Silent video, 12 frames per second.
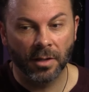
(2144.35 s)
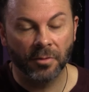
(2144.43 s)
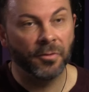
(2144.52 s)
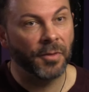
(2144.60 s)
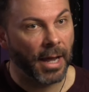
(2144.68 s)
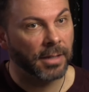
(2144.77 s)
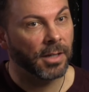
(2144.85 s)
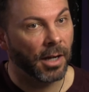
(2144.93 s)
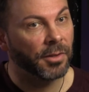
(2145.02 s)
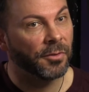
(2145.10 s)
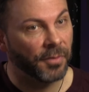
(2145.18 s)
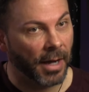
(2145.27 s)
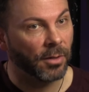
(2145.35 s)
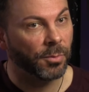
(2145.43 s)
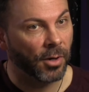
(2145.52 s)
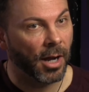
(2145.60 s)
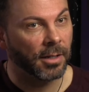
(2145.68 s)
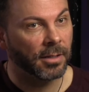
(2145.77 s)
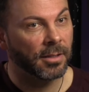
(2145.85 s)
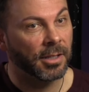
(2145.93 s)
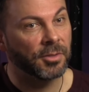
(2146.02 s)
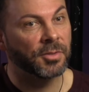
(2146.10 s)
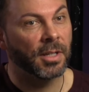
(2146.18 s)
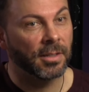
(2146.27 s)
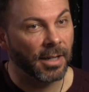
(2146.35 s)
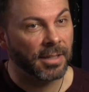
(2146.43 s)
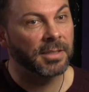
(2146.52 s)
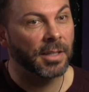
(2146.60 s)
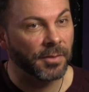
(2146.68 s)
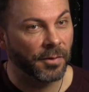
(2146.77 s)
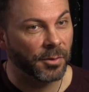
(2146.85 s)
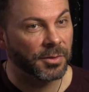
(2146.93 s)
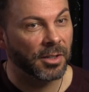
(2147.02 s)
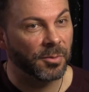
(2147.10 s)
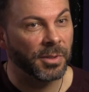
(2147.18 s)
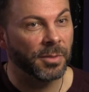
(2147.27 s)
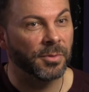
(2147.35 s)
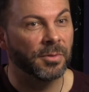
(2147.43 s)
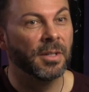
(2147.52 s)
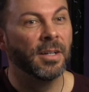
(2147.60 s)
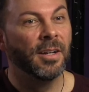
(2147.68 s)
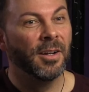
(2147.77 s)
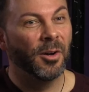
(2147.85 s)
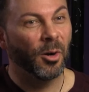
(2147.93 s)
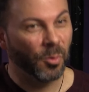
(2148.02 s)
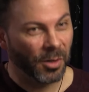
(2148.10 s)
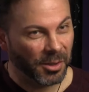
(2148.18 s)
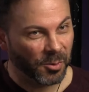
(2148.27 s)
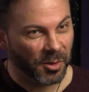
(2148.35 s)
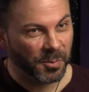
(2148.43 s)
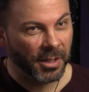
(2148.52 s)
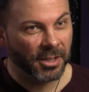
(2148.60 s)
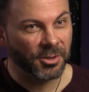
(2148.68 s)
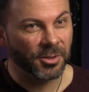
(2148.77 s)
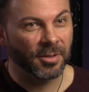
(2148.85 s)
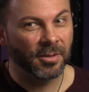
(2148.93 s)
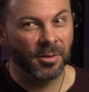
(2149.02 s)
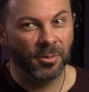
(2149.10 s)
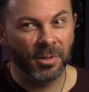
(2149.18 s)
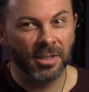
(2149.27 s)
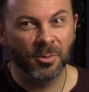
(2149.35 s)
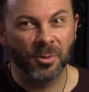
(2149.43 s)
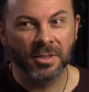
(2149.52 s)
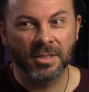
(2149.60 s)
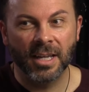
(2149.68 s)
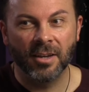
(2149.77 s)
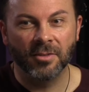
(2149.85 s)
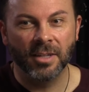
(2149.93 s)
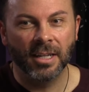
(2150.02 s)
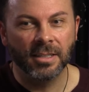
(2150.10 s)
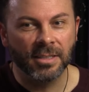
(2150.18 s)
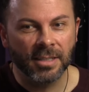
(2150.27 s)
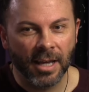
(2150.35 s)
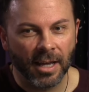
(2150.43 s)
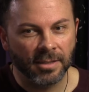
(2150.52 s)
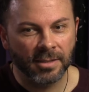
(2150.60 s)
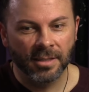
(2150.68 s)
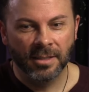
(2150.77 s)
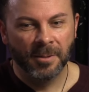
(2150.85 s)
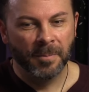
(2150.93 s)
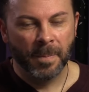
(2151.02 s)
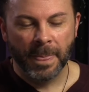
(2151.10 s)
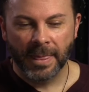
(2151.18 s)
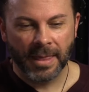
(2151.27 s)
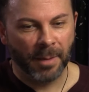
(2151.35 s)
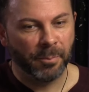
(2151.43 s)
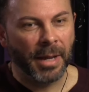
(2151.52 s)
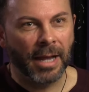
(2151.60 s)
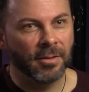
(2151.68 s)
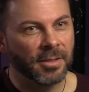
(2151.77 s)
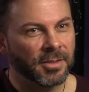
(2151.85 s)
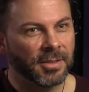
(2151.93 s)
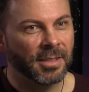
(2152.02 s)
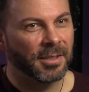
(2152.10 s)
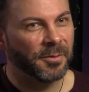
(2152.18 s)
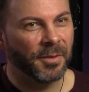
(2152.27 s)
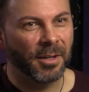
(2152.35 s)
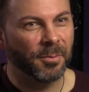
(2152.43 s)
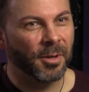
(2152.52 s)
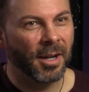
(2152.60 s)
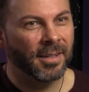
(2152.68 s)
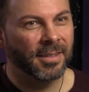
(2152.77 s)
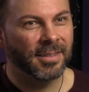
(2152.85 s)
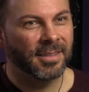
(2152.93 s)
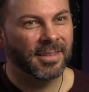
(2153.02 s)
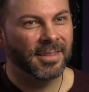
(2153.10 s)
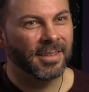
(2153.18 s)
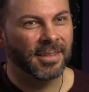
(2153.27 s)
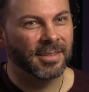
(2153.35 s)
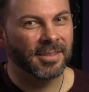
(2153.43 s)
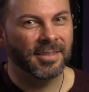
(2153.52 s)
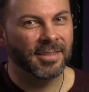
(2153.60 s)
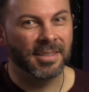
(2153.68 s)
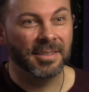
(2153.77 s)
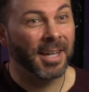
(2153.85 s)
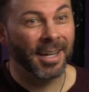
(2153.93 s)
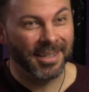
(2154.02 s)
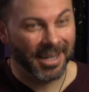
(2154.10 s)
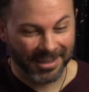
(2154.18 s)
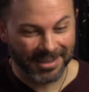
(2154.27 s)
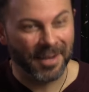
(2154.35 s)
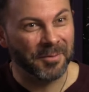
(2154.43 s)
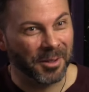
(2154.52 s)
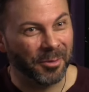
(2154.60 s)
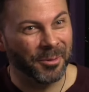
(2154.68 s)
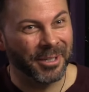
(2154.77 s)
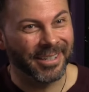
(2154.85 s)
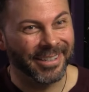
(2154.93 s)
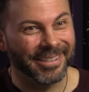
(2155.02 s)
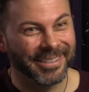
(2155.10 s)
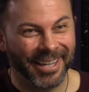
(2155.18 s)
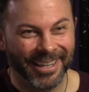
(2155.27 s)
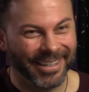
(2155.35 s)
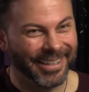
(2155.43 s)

effect on the final product. Like you said, 97 of those 100 people are working towards picture, 3 towards sound, and yet that balance in the final product is not 97-3. It's